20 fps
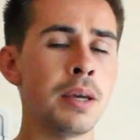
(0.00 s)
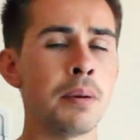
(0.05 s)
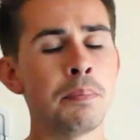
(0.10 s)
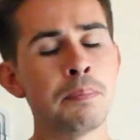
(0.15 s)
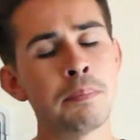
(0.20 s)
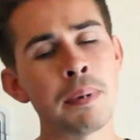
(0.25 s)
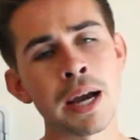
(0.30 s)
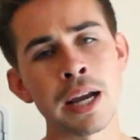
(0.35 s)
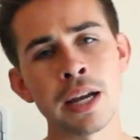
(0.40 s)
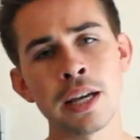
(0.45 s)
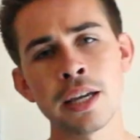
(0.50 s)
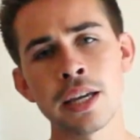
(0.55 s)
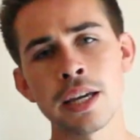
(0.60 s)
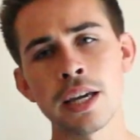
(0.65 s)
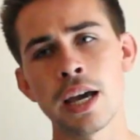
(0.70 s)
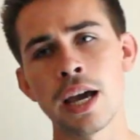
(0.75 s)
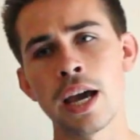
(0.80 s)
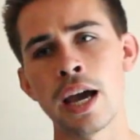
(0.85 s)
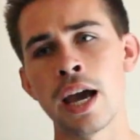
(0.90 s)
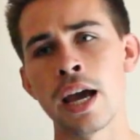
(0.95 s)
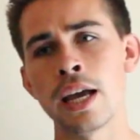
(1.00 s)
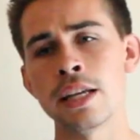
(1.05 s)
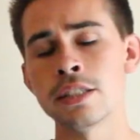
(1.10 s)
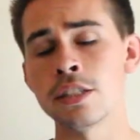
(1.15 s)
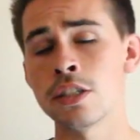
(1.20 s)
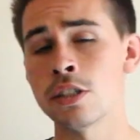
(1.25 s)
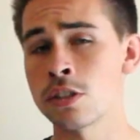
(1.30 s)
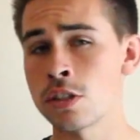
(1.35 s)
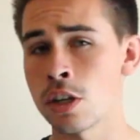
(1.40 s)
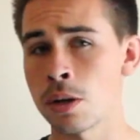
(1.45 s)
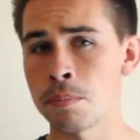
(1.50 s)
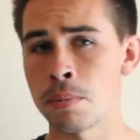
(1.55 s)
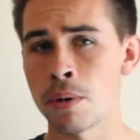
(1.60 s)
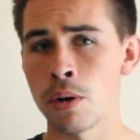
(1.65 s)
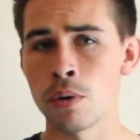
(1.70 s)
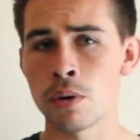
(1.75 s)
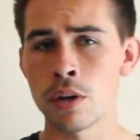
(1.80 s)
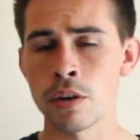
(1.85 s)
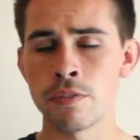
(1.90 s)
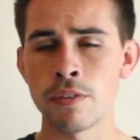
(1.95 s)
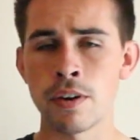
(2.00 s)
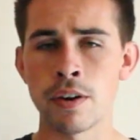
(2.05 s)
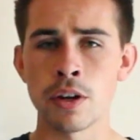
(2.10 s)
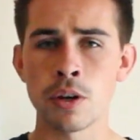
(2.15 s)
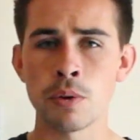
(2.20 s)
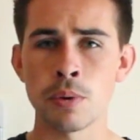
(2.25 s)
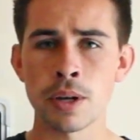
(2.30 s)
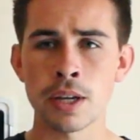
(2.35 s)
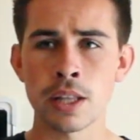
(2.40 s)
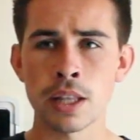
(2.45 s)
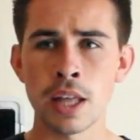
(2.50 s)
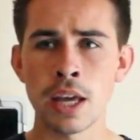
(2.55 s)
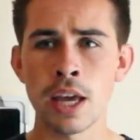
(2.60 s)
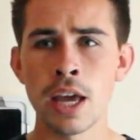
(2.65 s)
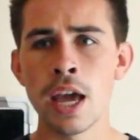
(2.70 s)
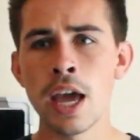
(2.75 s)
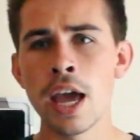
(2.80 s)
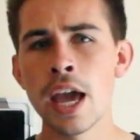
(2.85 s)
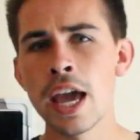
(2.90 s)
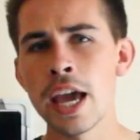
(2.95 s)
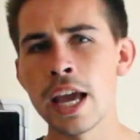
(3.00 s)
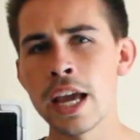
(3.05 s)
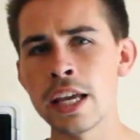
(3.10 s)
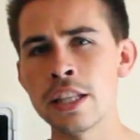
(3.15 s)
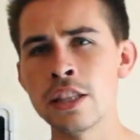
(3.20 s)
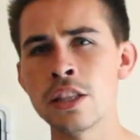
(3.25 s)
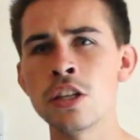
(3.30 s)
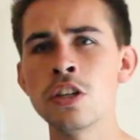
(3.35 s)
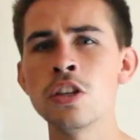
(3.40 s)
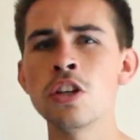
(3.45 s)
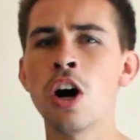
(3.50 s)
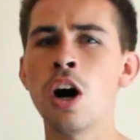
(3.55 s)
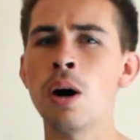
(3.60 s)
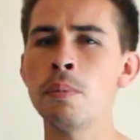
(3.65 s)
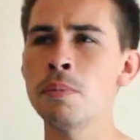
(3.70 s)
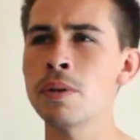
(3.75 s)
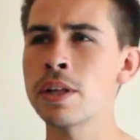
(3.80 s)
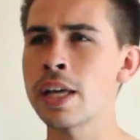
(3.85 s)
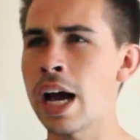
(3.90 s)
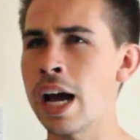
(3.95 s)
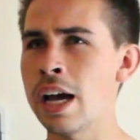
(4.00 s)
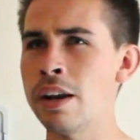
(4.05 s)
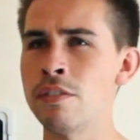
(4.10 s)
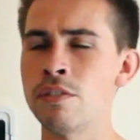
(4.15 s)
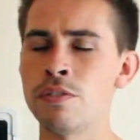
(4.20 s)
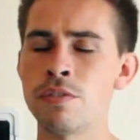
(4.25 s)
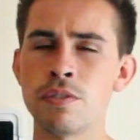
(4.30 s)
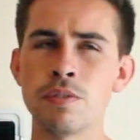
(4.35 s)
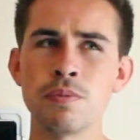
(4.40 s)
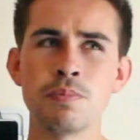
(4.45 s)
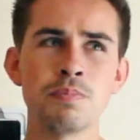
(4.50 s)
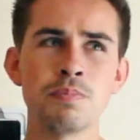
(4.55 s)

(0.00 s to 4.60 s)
your bank, into your stockbroker very quickly, the normal kind of